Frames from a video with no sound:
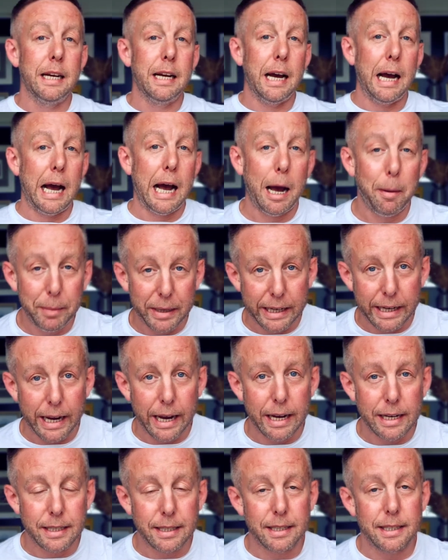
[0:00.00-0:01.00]
happy
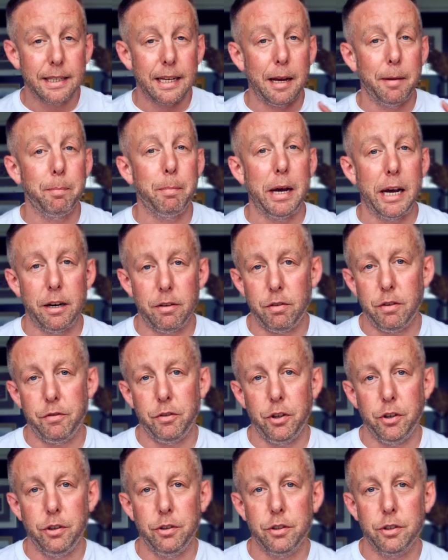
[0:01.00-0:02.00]
guests and better
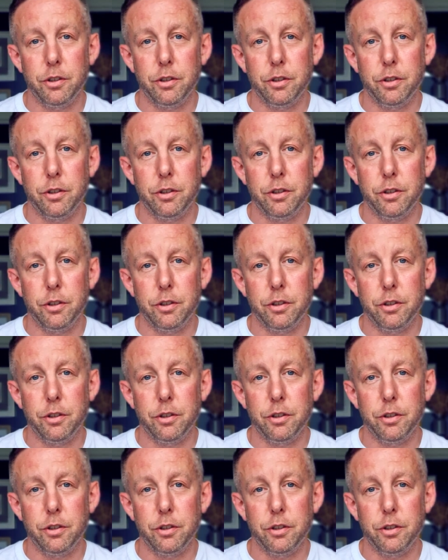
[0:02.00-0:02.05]
reviews.